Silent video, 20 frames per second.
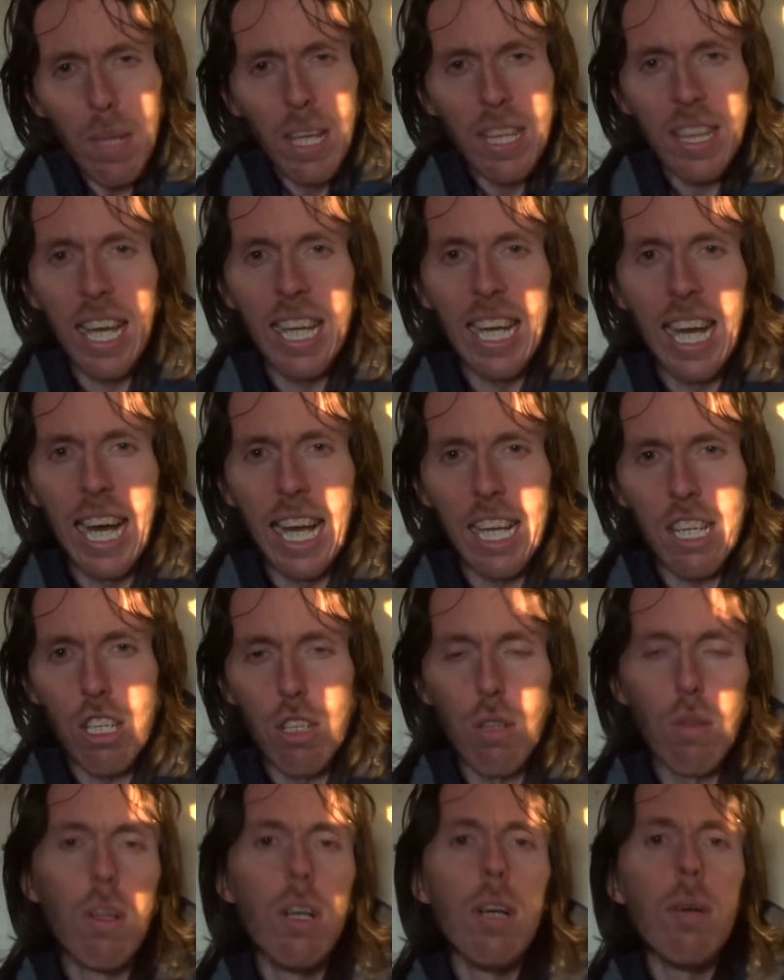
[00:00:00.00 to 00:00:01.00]
than
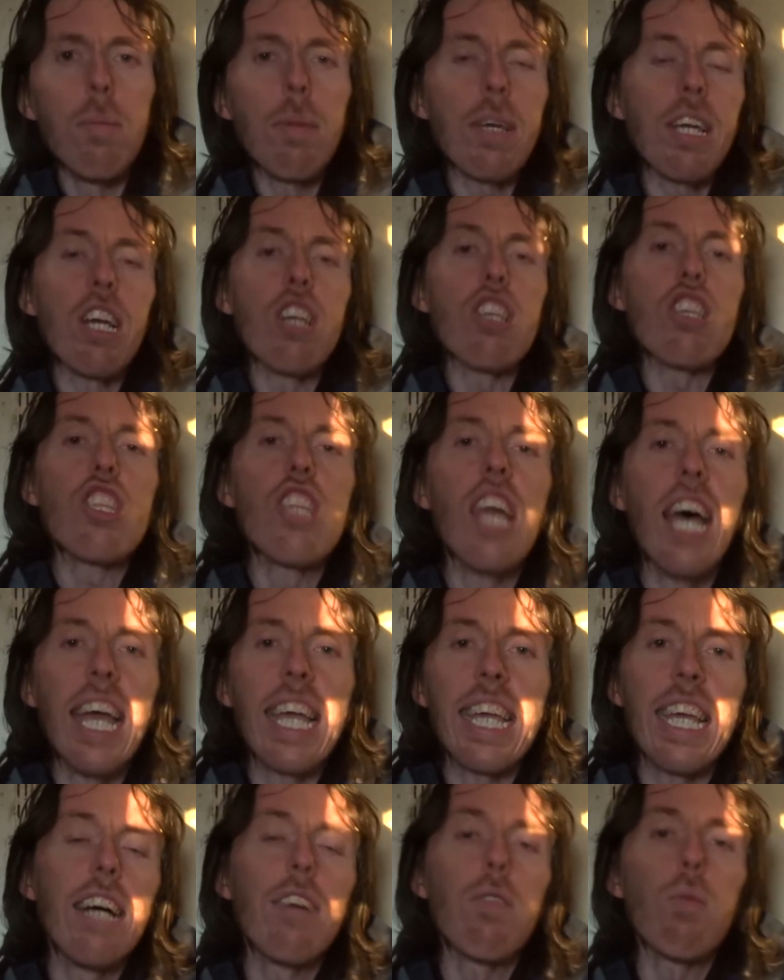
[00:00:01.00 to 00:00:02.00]
Arsenal because
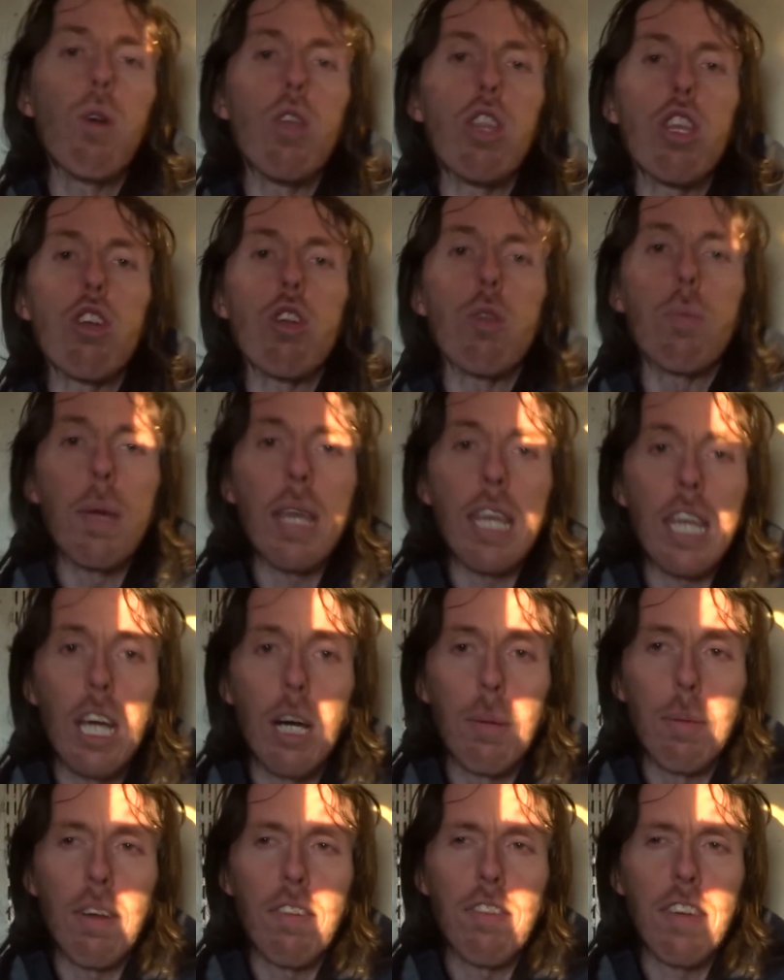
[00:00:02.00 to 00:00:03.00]
they have won the European
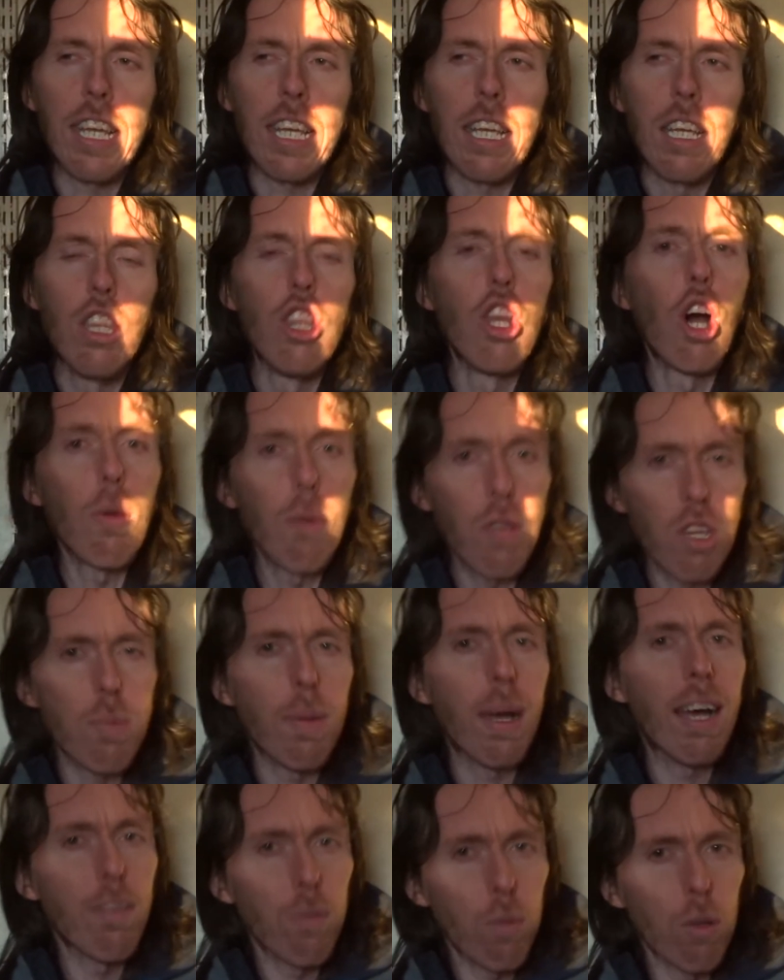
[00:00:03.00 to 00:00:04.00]
Cup. And I think Norwich
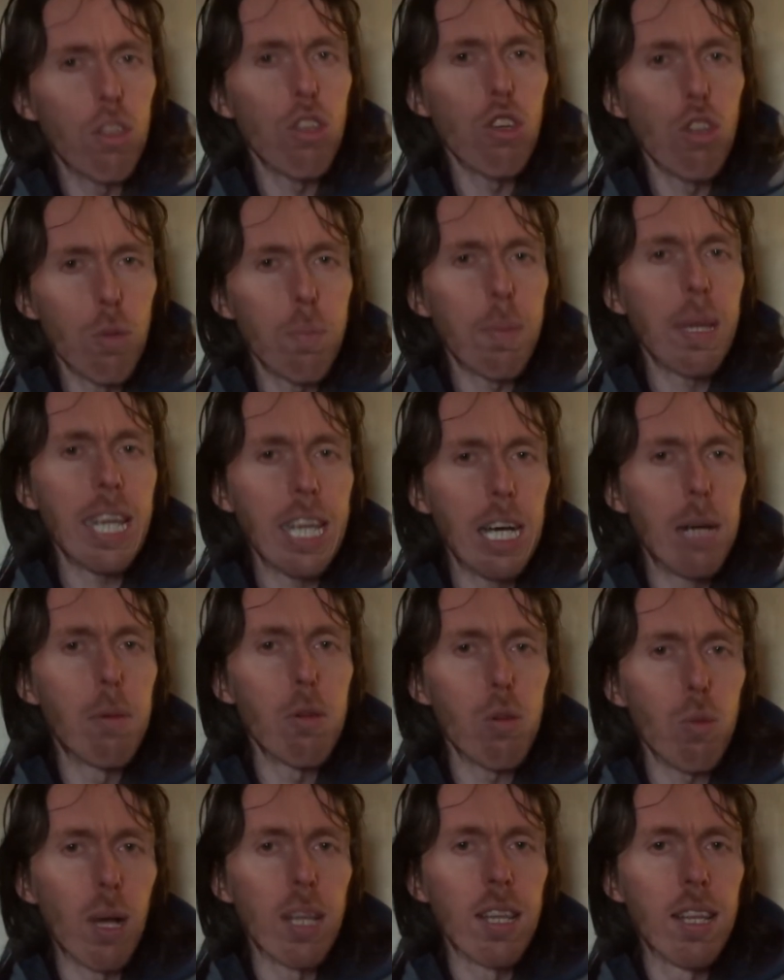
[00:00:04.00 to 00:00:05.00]
might have won the European Cup
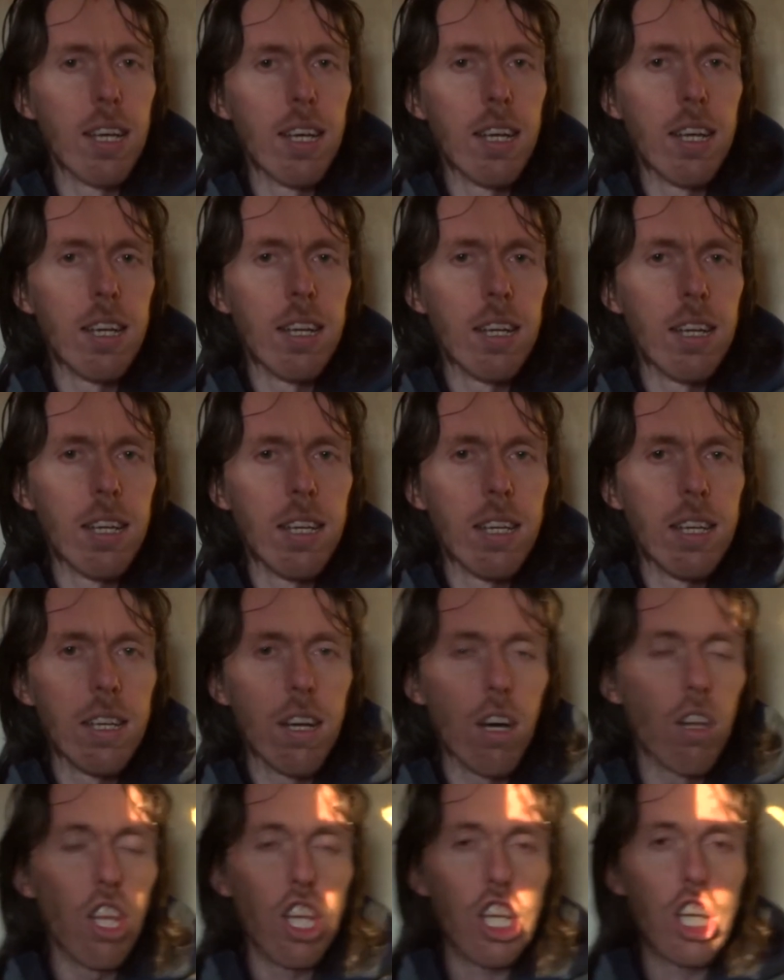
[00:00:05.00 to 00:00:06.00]
as well.
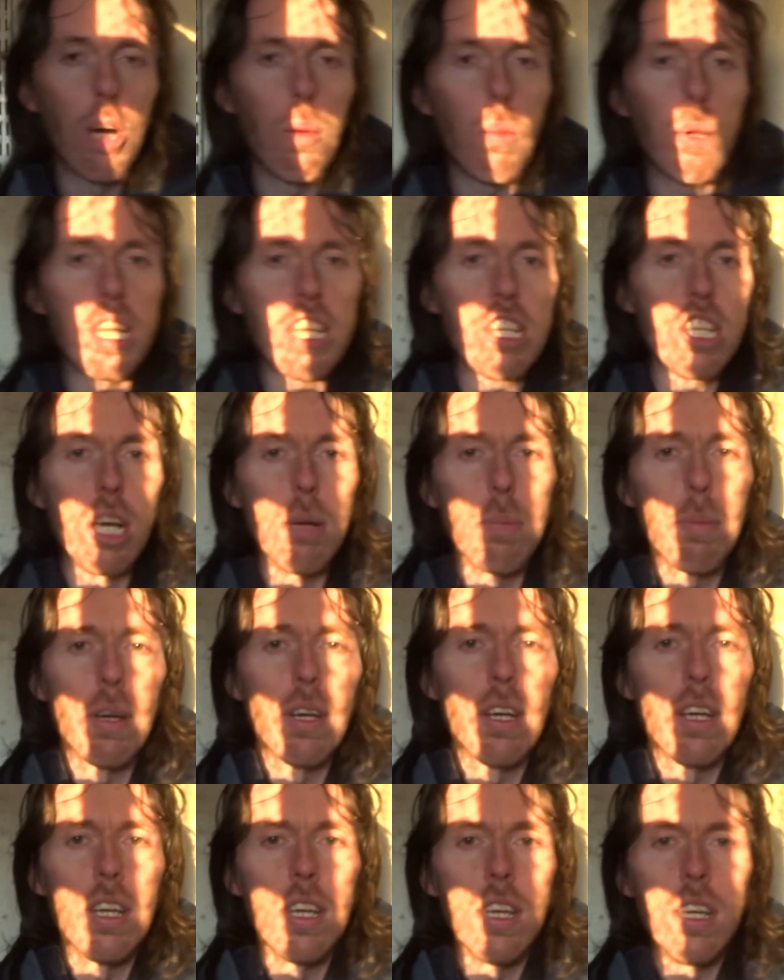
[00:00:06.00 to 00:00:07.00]
Or the Cup Winners' Cup.
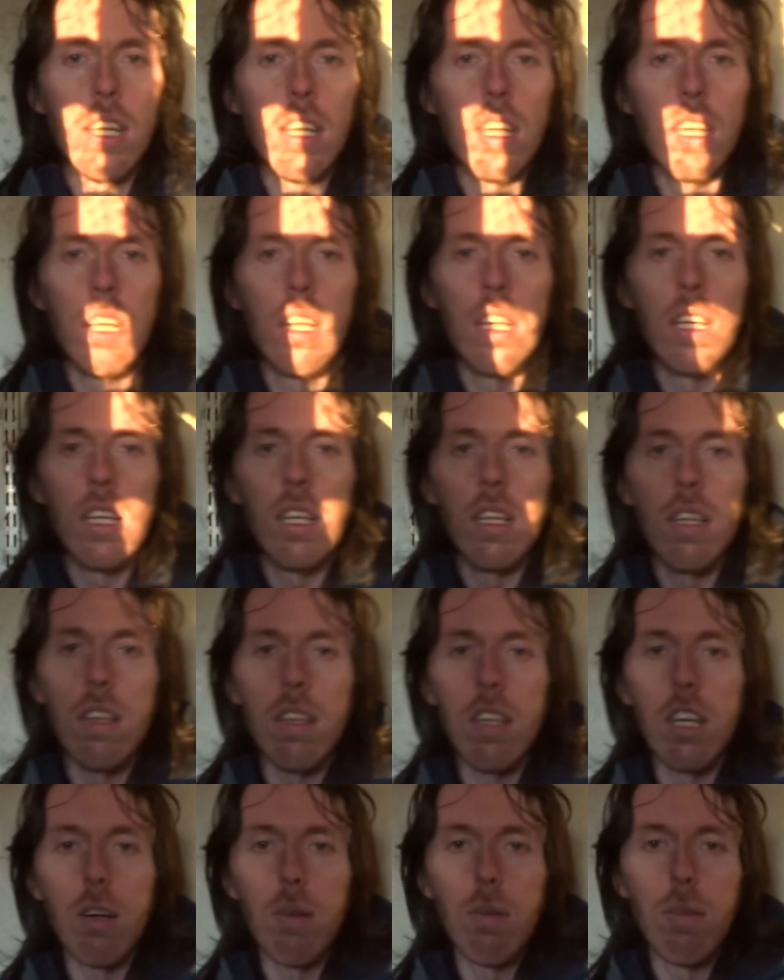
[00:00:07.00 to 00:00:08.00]

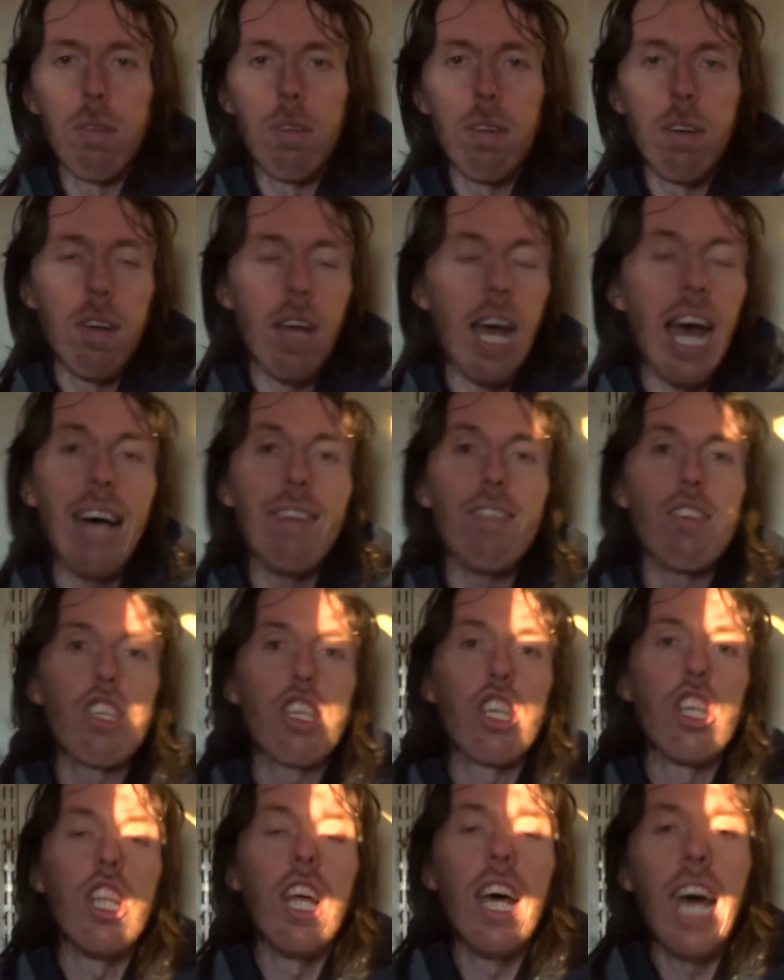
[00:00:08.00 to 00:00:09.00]
You know,
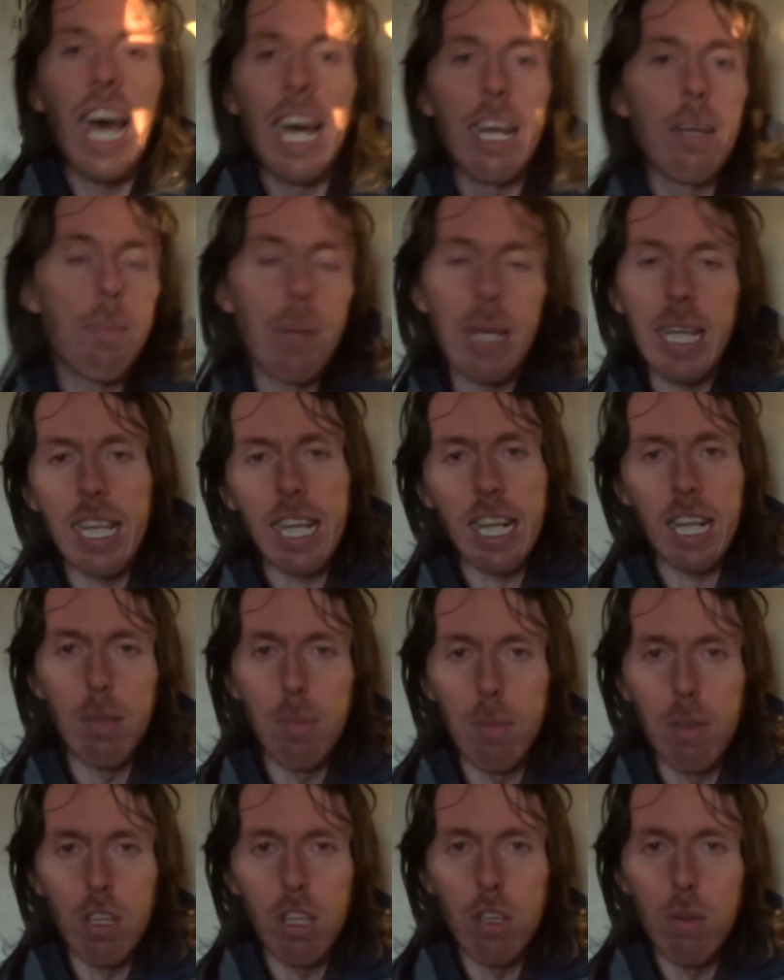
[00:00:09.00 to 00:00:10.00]
Everton are a bigger
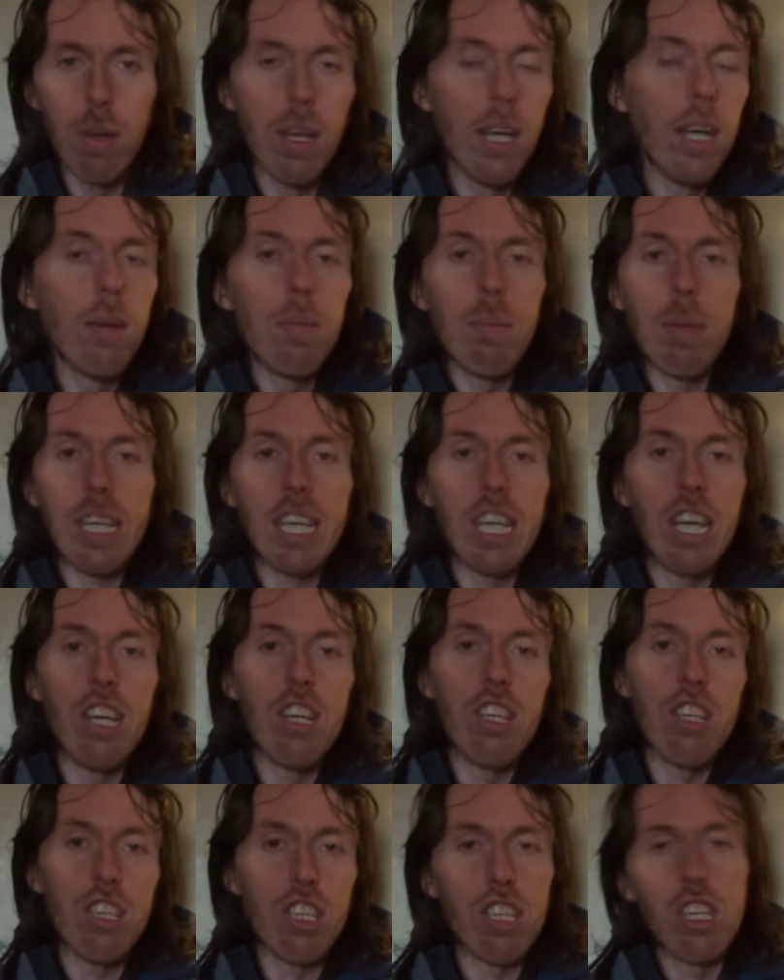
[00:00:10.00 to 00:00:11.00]
club than you
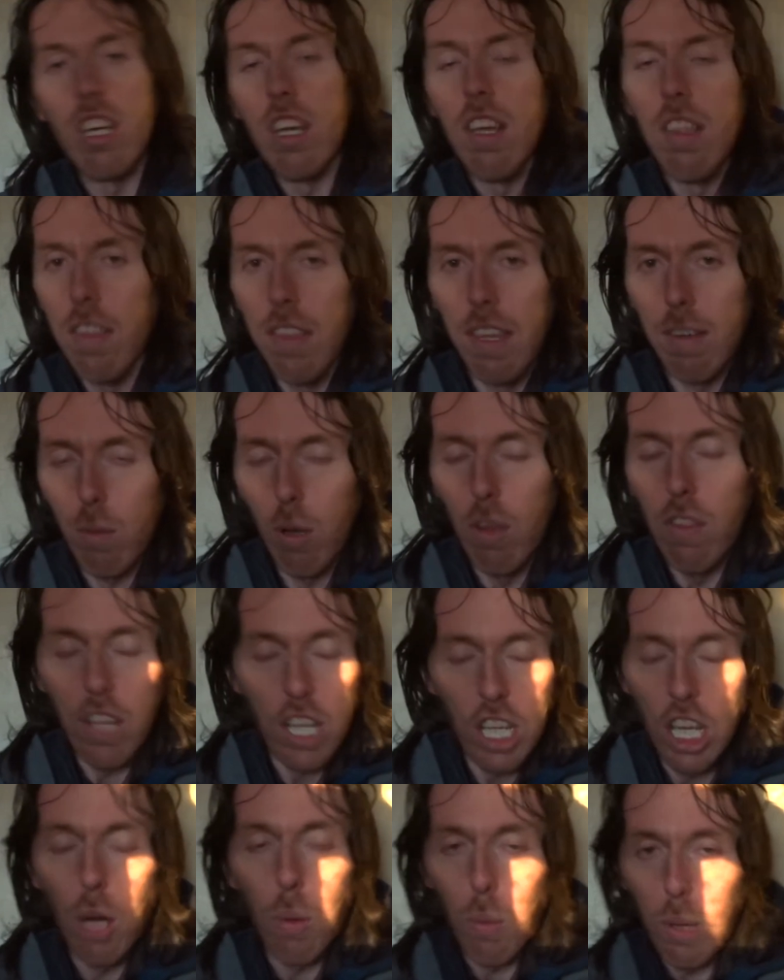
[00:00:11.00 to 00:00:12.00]
because they've won the
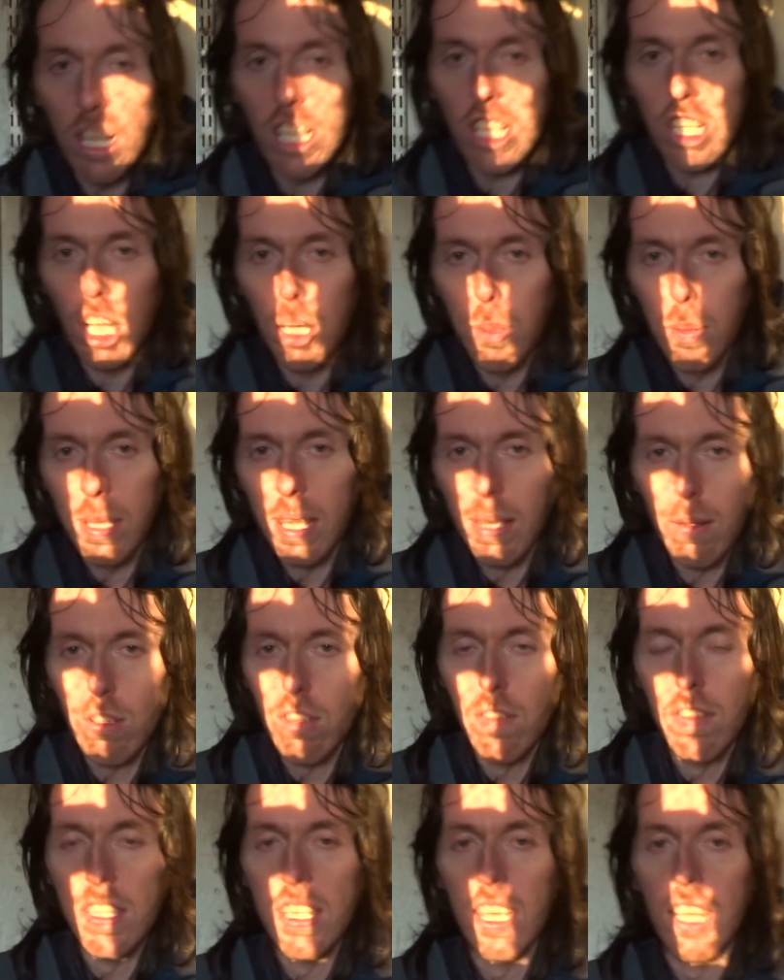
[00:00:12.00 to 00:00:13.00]
Cup Winners' Cup, and that was
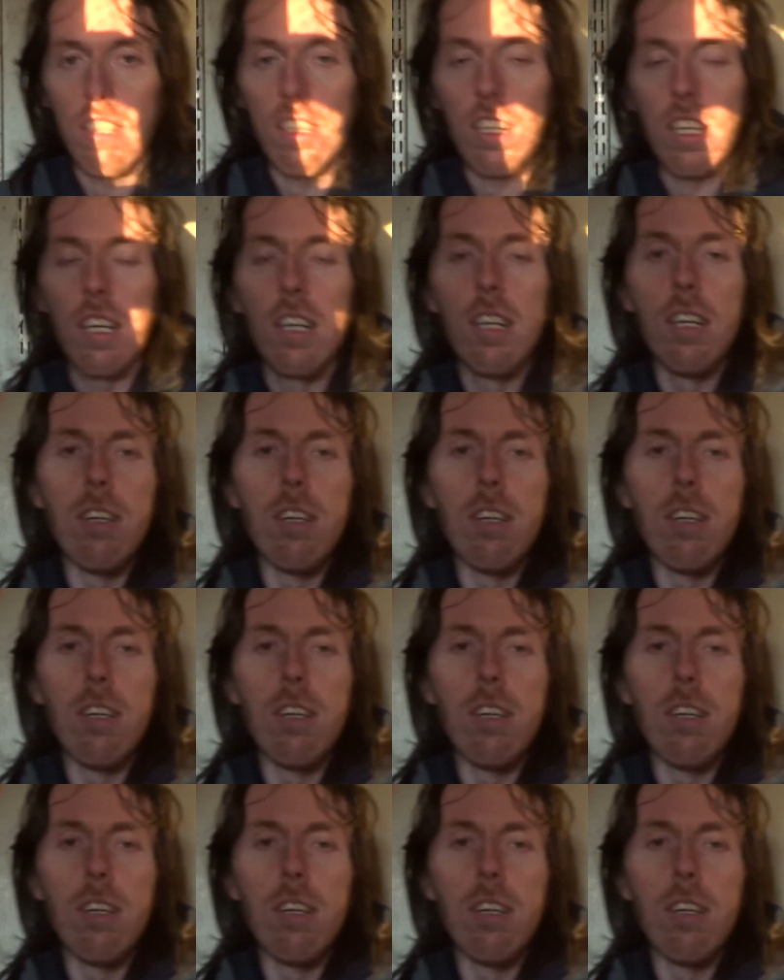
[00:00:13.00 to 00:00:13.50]
a fantastic,